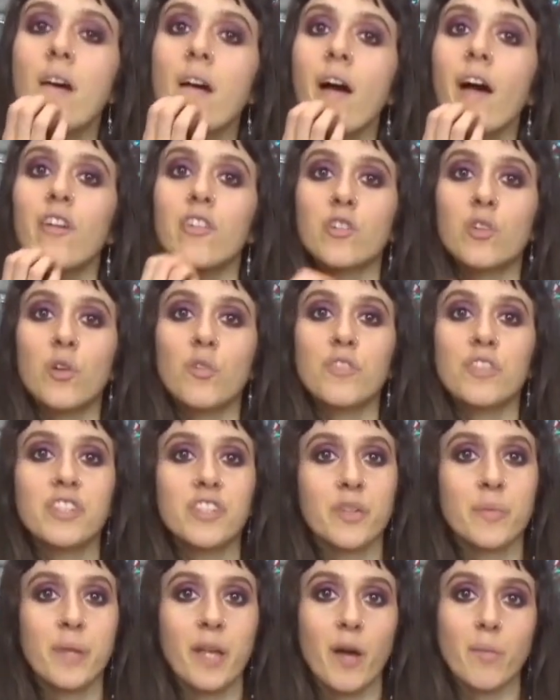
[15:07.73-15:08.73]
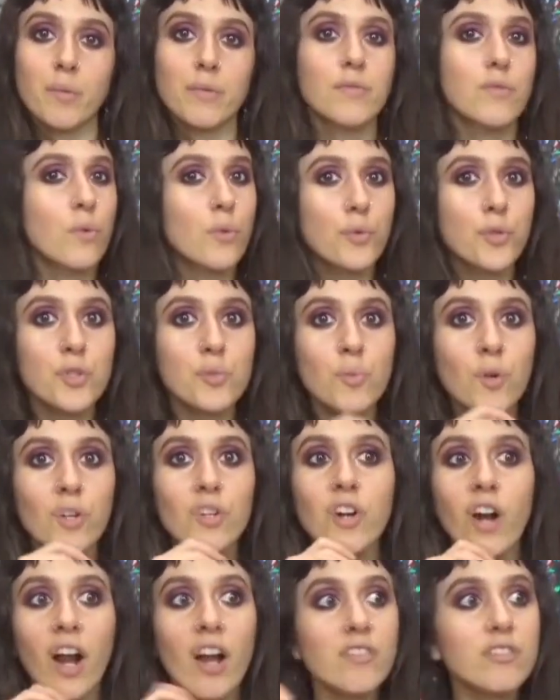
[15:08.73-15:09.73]
I don't know if it's going to be out before this one
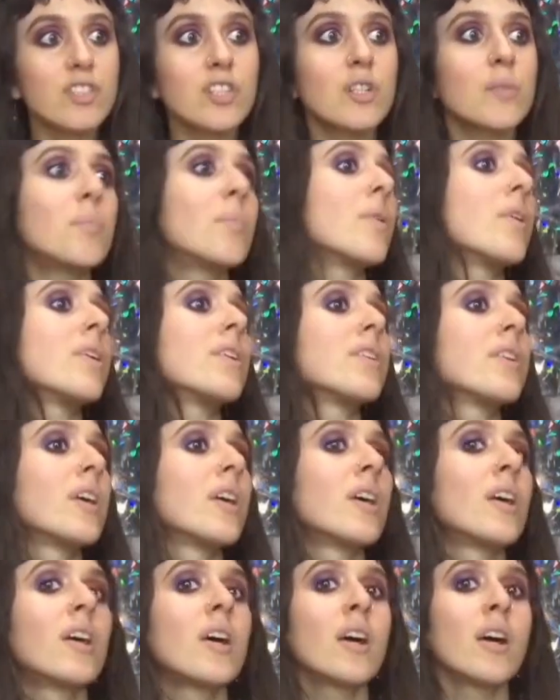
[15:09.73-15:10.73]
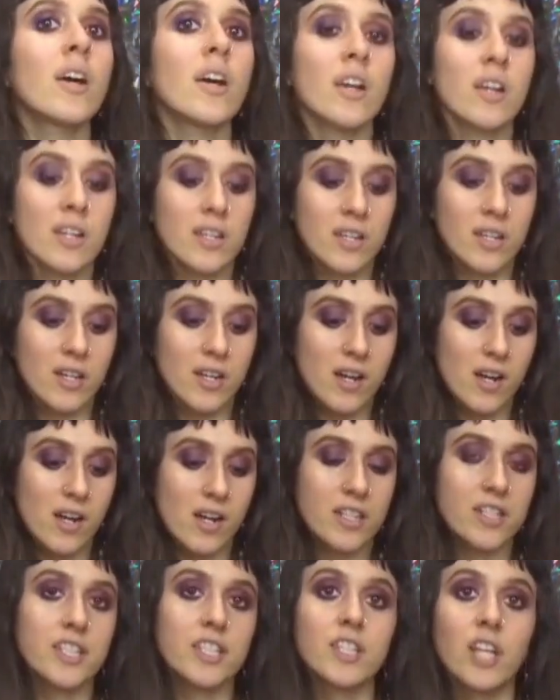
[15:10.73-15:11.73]
or after, but
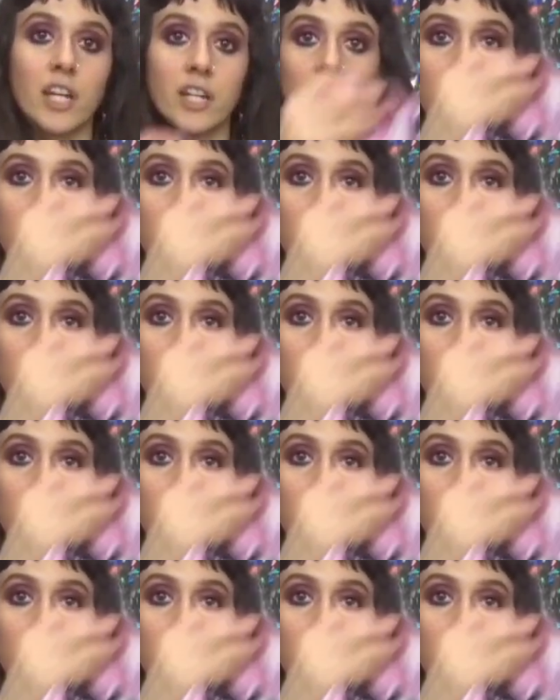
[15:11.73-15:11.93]
I did like